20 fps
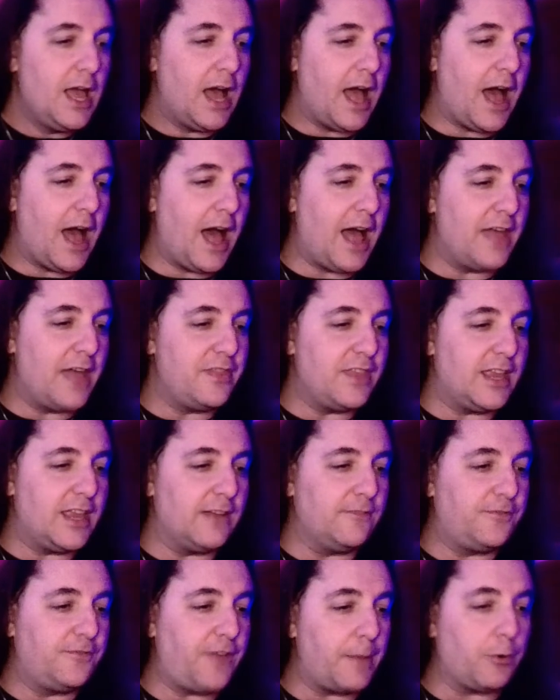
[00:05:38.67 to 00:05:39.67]

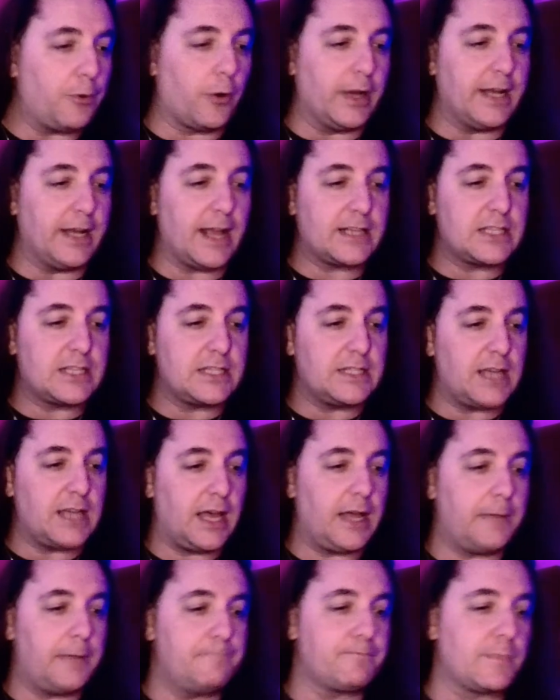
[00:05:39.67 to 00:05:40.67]
In February, next
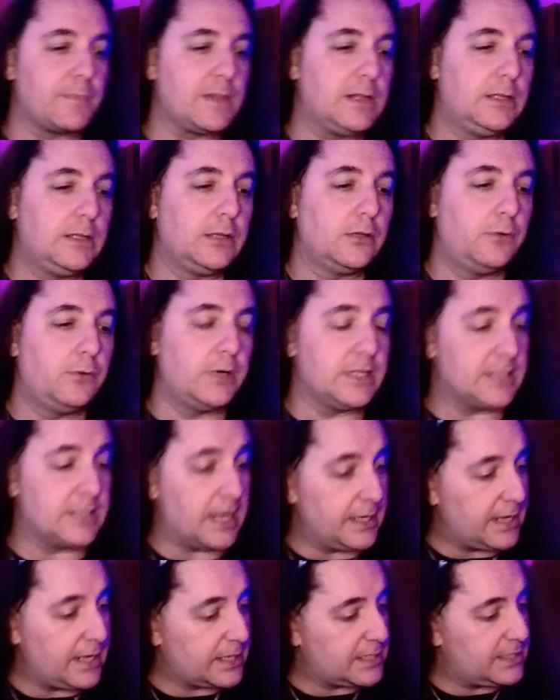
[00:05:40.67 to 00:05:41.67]

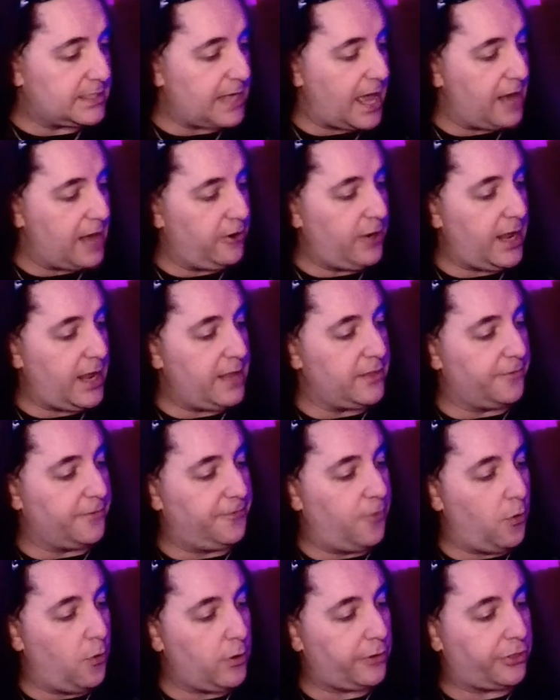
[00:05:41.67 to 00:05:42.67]
next Saturday, the
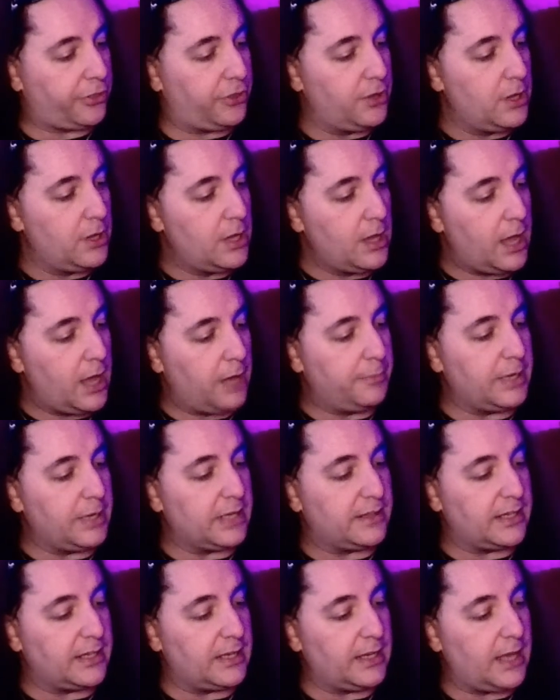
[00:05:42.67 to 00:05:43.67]
4th, I'll be
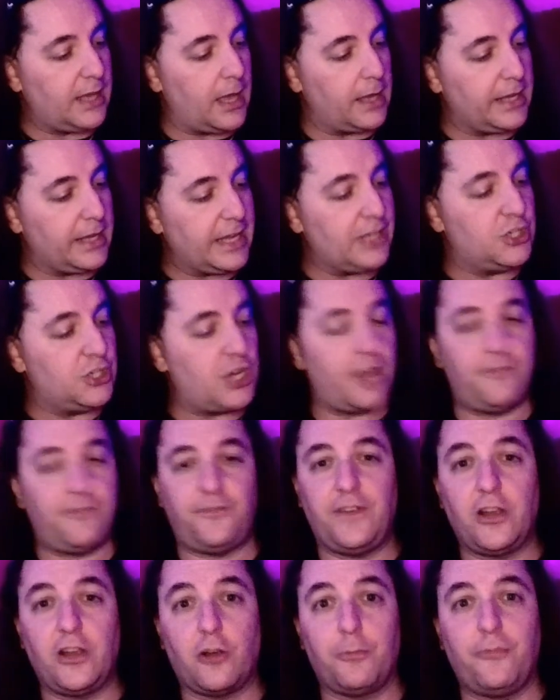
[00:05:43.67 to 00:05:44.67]
at the
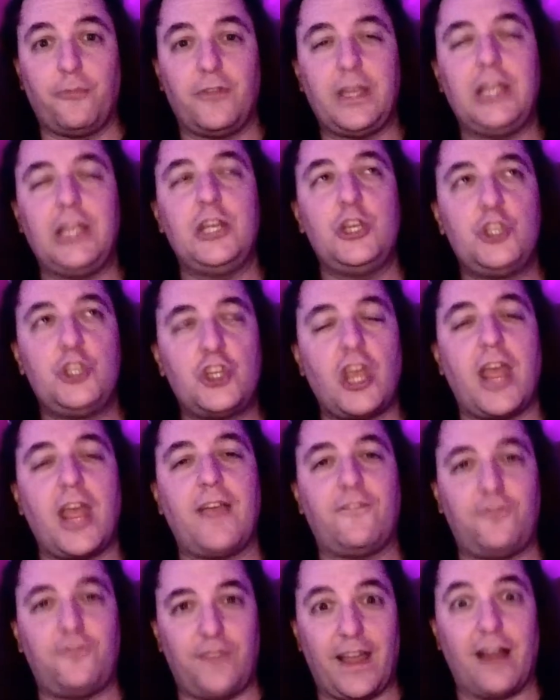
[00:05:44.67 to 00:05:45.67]

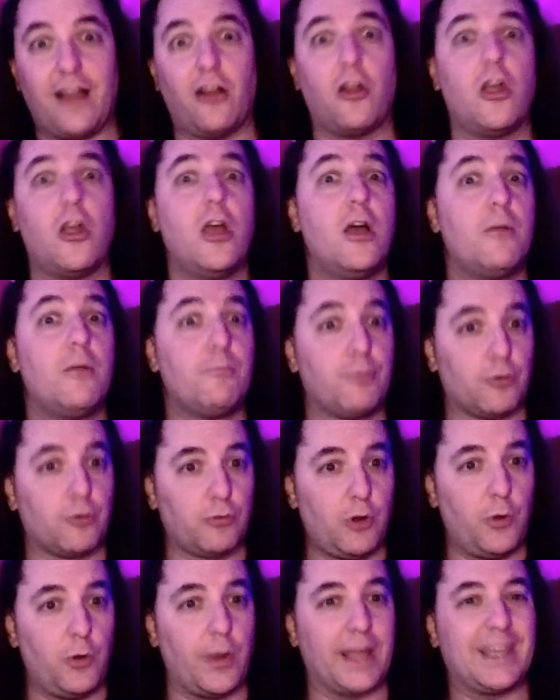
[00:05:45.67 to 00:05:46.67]
EJ Fair
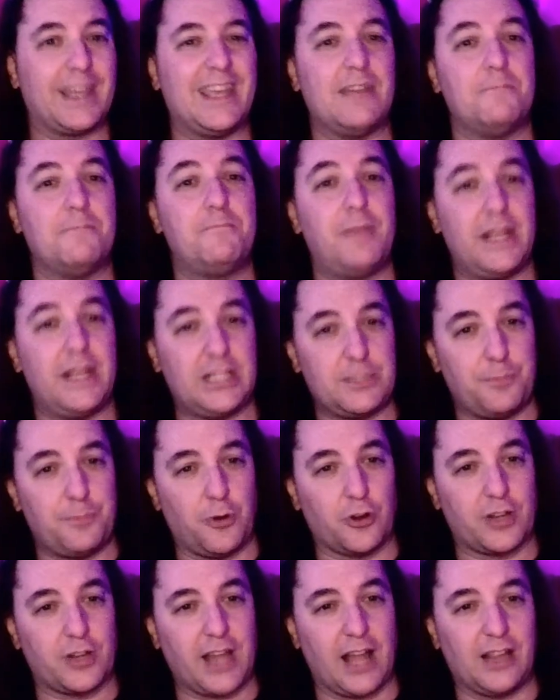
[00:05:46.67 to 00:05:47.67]
Brewing in
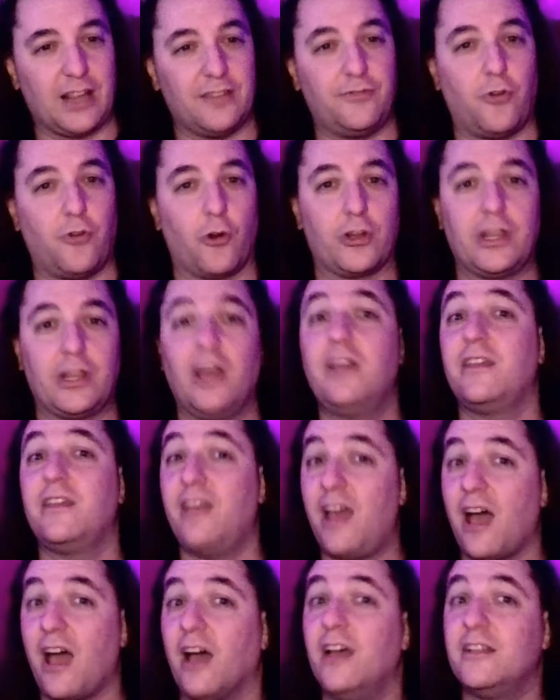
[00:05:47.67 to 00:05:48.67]
Pittsburgh, California.
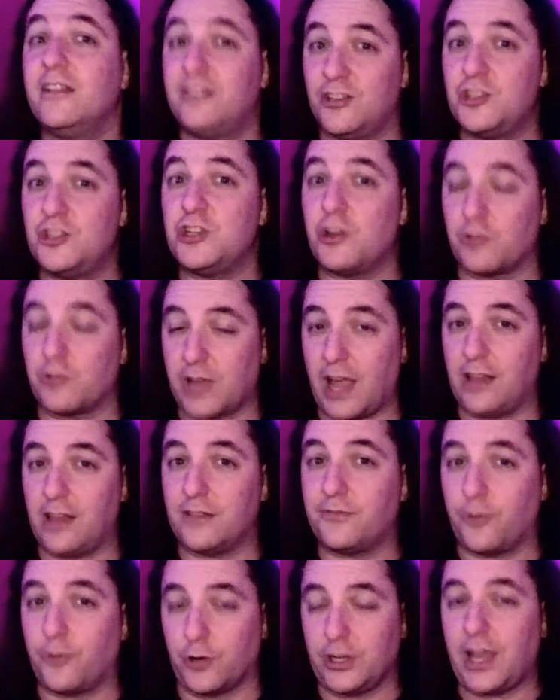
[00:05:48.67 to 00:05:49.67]
Yeah, did you know
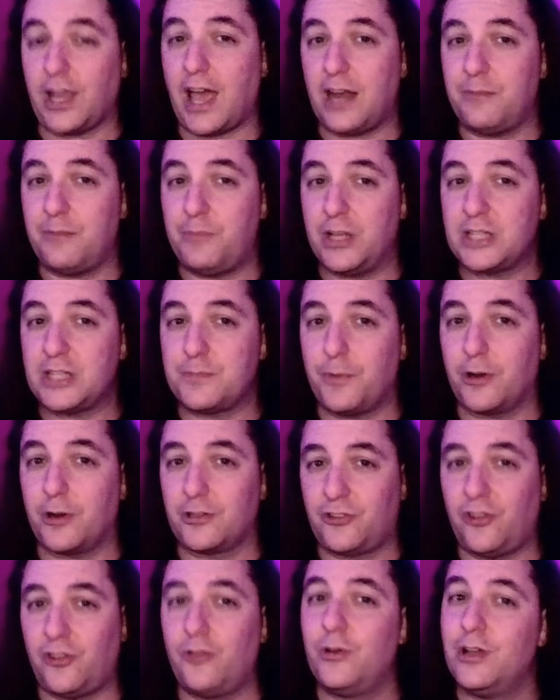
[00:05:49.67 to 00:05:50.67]
California had a Pittsburgh
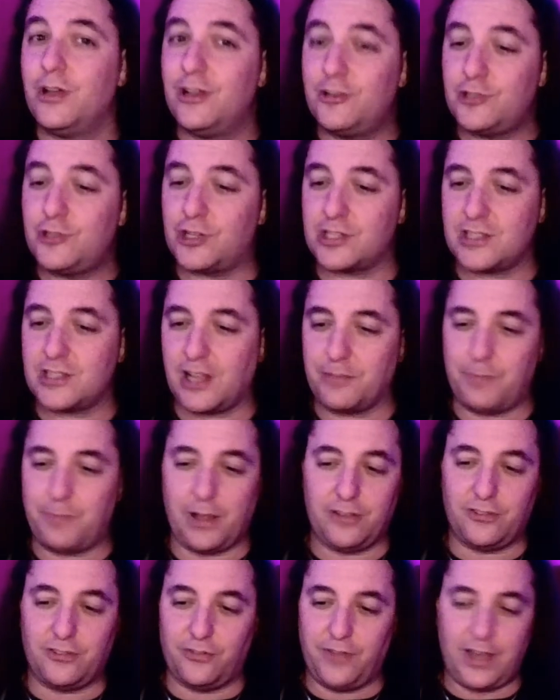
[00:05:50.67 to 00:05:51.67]
too? Just like
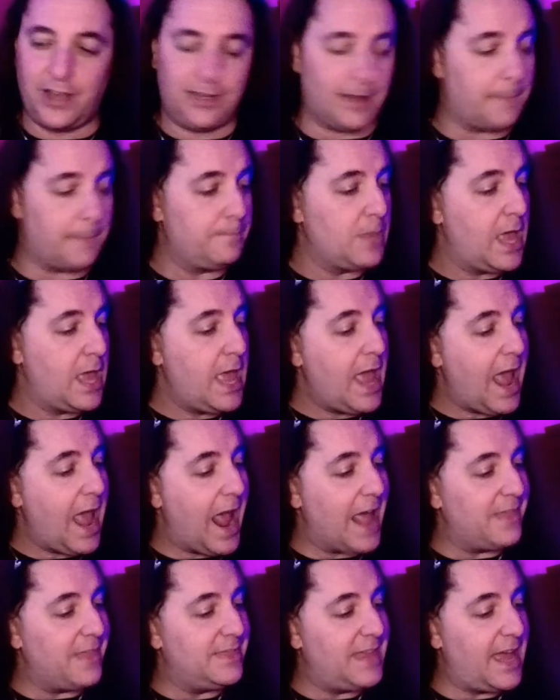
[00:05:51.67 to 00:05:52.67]
Pennsylvania.
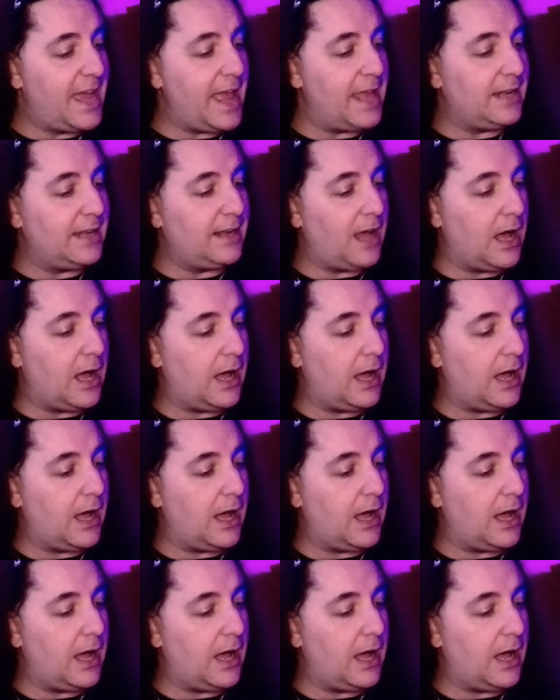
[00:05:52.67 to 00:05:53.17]
And then